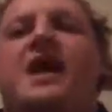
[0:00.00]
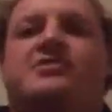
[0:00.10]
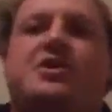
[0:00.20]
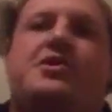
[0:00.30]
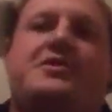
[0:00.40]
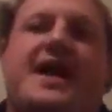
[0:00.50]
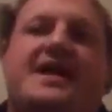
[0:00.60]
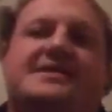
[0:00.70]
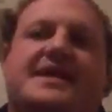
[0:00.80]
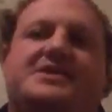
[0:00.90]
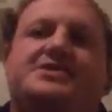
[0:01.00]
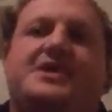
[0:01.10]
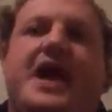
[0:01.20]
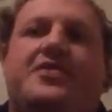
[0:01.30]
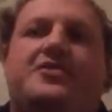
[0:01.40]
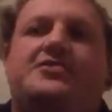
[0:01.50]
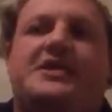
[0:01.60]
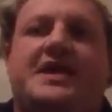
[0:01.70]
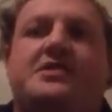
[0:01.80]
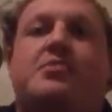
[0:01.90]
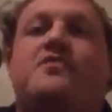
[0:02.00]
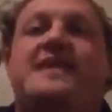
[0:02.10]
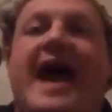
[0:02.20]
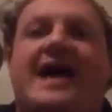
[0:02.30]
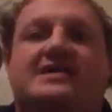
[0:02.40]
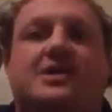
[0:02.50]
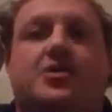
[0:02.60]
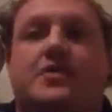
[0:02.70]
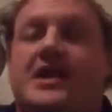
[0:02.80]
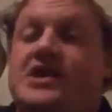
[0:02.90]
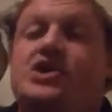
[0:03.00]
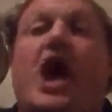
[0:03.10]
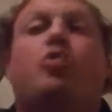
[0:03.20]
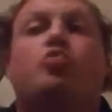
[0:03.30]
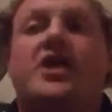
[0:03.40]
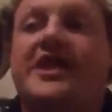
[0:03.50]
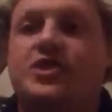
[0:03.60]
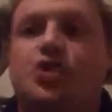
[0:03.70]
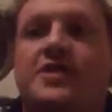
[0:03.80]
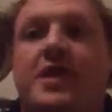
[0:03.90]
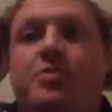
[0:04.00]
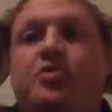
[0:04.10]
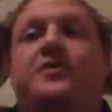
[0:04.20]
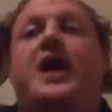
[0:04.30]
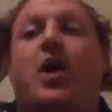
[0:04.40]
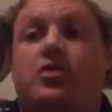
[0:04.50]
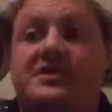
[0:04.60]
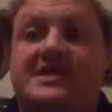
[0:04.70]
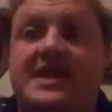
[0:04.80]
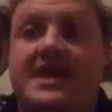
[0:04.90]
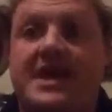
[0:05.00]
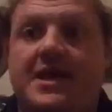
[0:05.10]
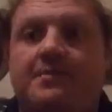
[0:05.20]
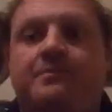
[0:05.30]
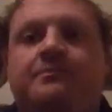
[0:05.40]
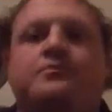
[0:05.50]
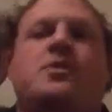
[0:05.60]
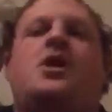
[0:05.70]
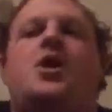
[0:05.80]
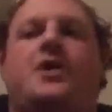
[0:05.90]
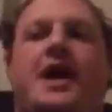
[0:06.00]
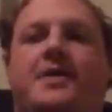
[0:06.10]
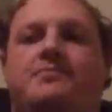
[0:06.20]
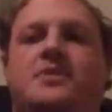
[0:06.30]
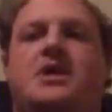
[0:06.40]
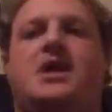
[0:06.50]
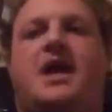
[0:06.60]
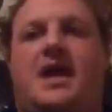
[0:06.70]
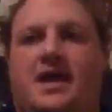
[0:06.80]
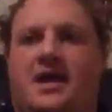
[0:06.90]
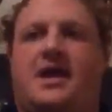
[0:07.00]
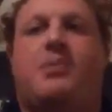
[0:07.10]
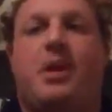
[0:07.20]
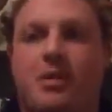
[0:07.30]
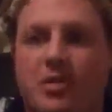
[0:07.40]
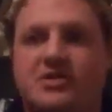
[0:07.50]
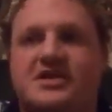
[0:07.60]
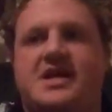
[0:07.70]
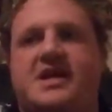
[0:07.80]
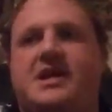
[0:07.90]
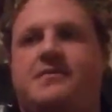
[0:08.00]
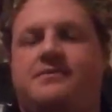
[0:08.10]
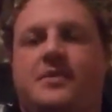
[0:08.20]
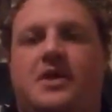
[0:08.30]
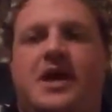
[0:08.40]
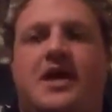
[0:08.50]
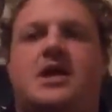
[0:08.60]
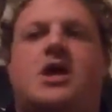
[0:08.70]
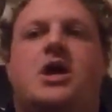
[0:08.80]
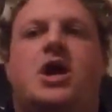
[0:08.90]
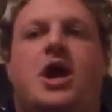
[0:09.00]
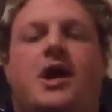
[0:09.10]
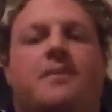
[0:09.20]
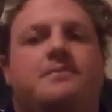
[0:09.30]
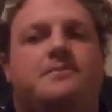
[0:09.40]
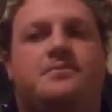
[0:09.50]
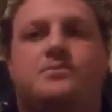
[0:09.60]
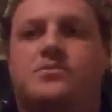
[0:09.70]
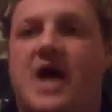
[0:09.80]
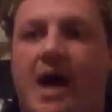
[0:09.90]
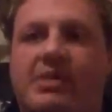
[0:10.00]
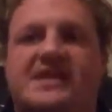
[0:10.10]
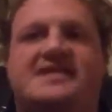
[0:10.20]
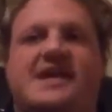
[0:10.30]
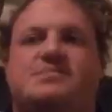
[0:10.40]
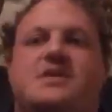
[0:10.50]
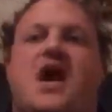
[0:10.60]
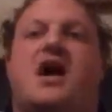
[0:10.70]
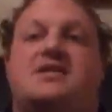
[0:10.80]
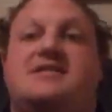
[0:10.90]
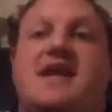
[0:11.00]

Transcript: Hey, what's going on, guys? I just got through seeing the movie Hacksaw Ridge. I really enjoyed that movie. I want to see it again, okay? And I probably will see it again, okay? God bless Desmond Doss.